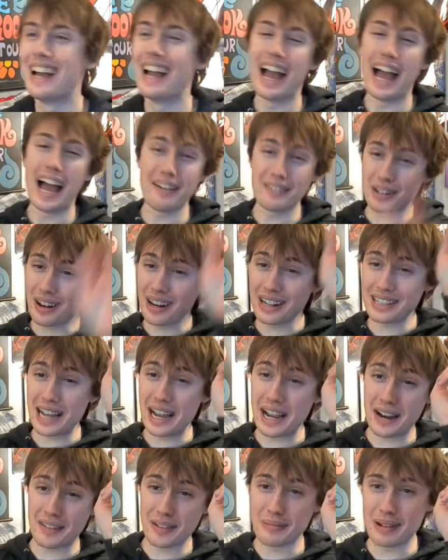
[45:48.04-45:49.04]
Have a great
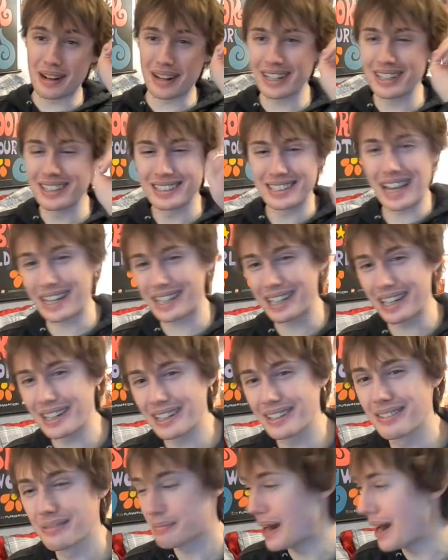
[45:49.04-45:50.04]
day, everybody.
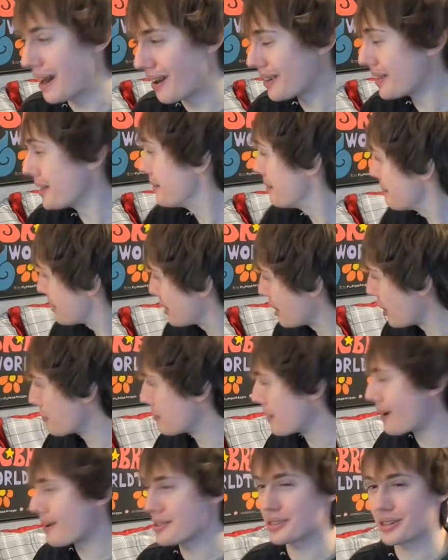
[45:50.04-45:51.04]
Tekking, Barry,
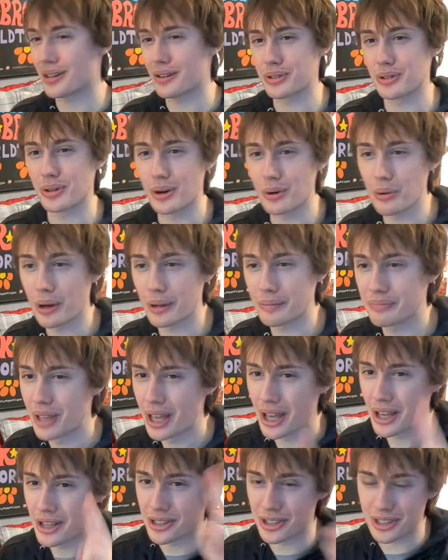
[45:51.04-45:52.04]
CloneBarry001,
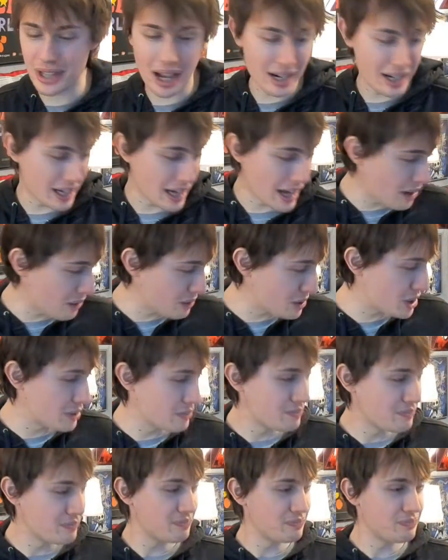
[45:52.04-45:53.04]
signing out.
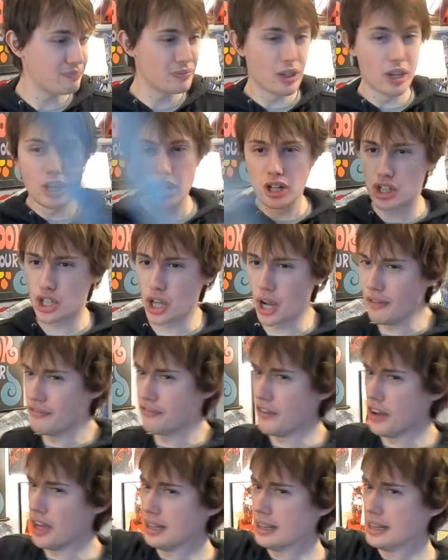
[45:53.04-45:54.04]
To
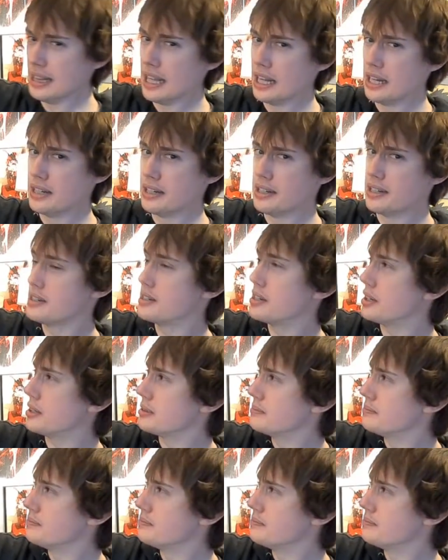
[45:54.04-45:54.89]
Vinland!